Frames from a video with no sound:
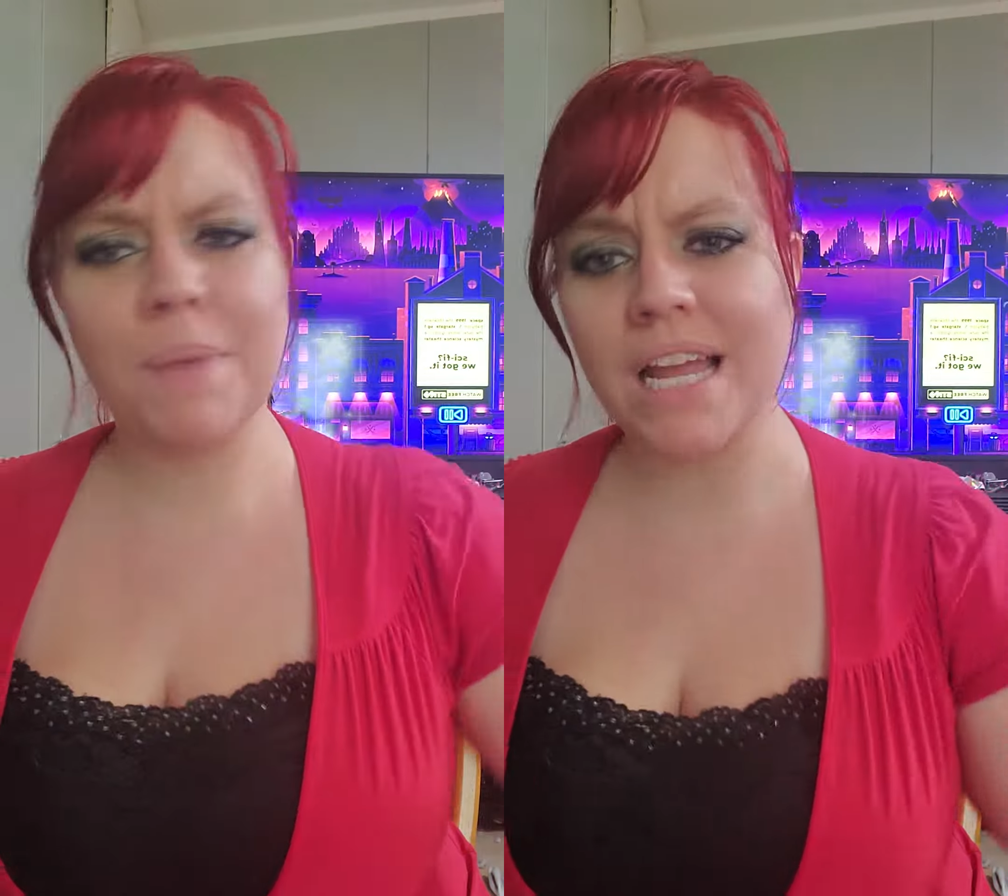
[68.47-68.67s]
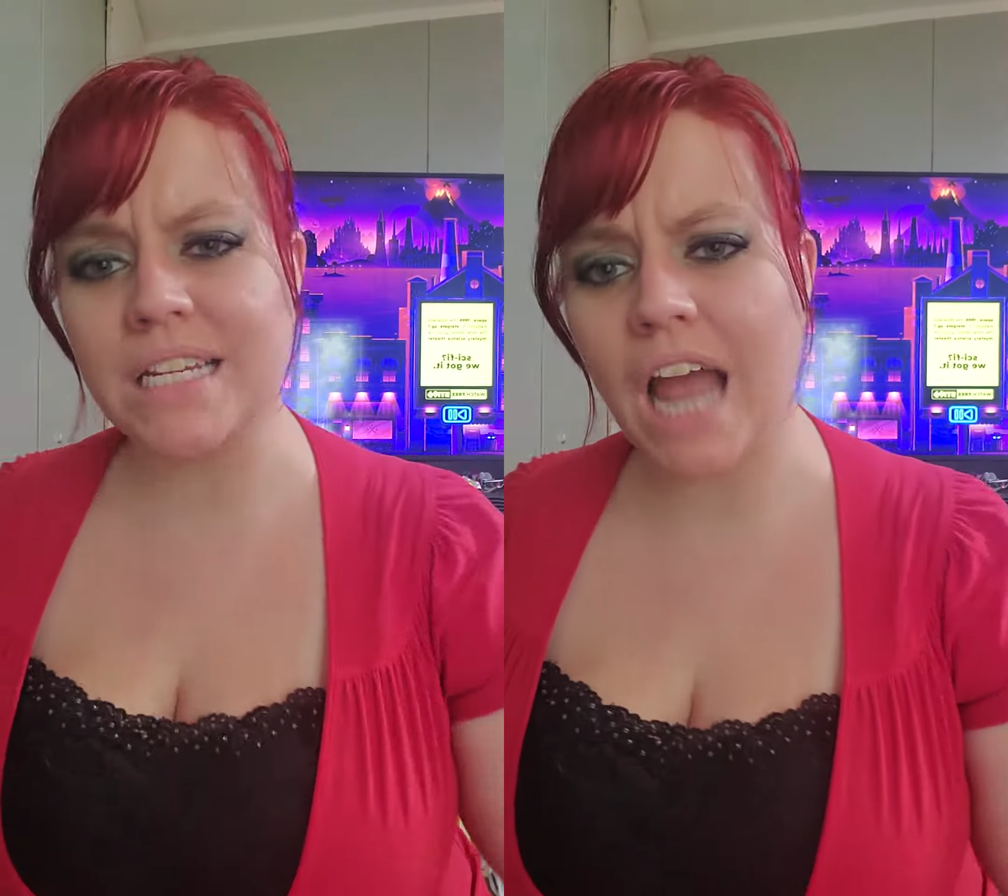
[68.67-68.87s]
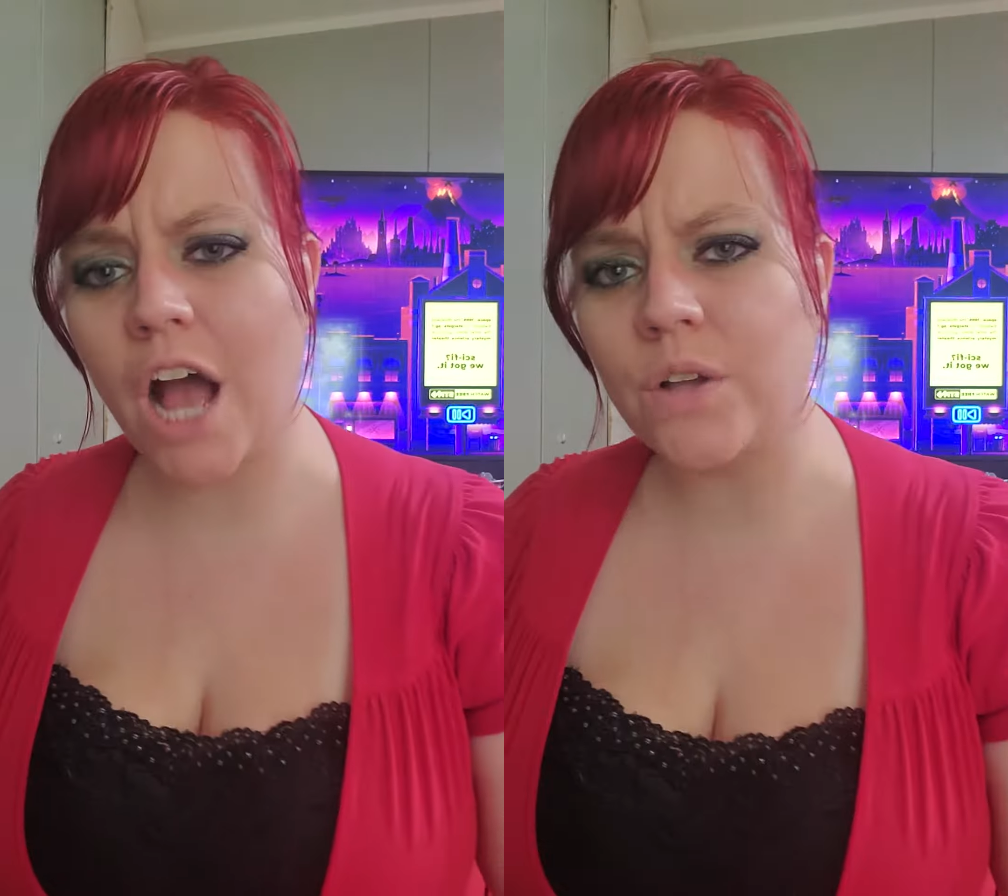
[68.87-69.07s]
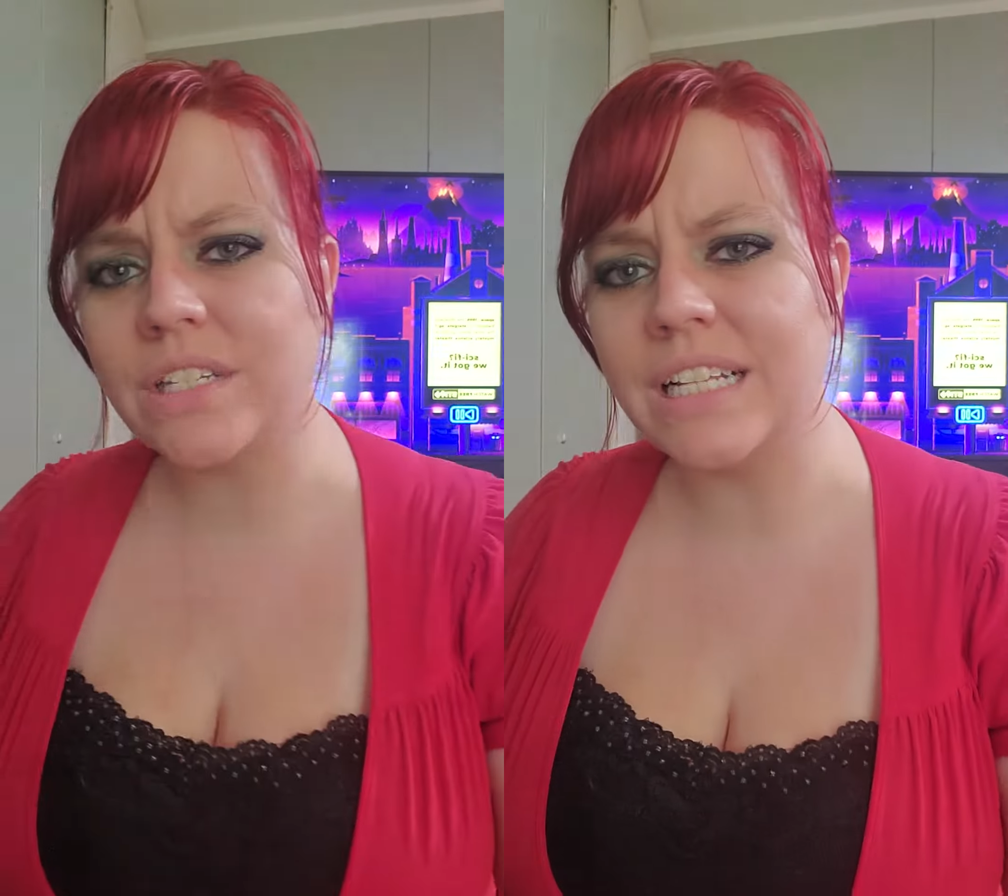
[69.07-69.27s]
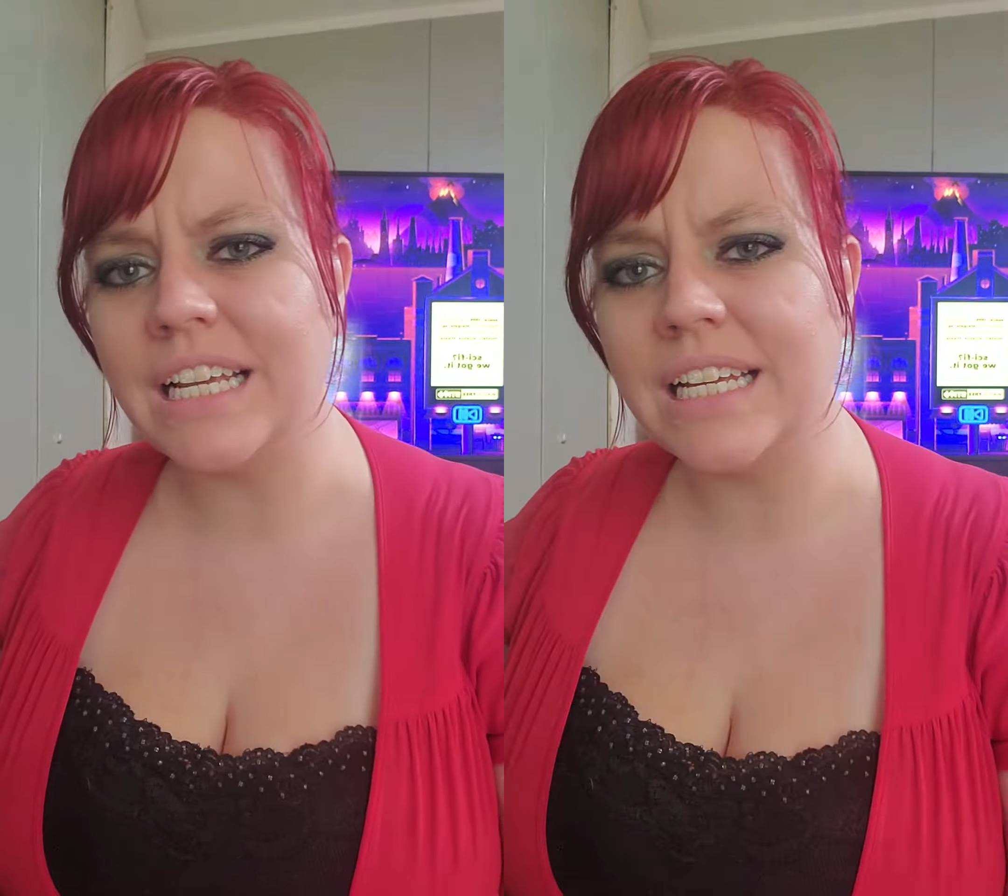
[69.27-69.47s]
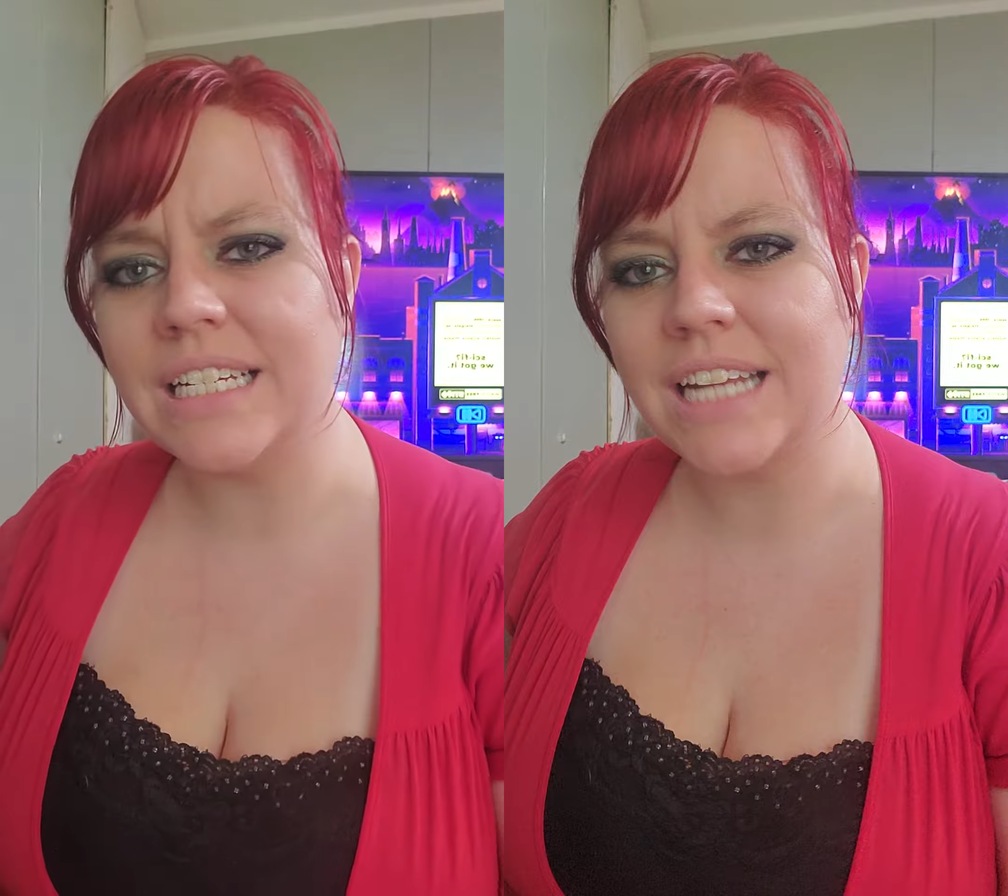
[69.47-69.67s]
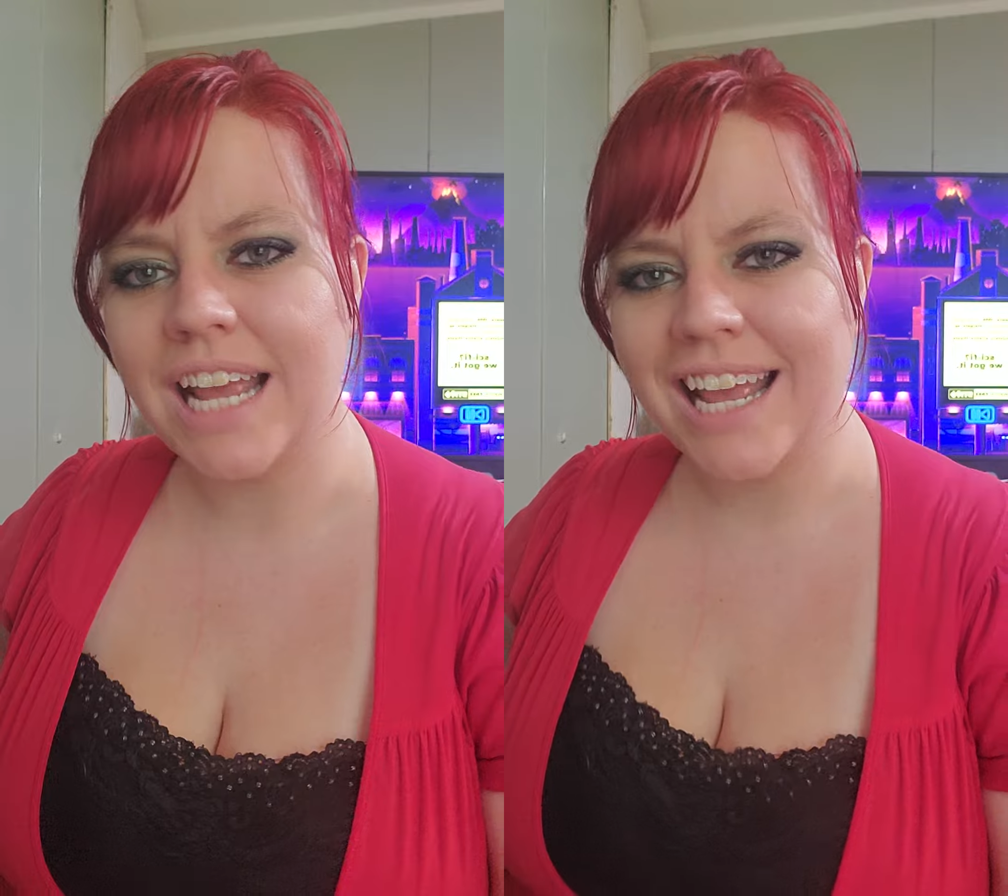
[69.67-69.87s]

penthouse lid.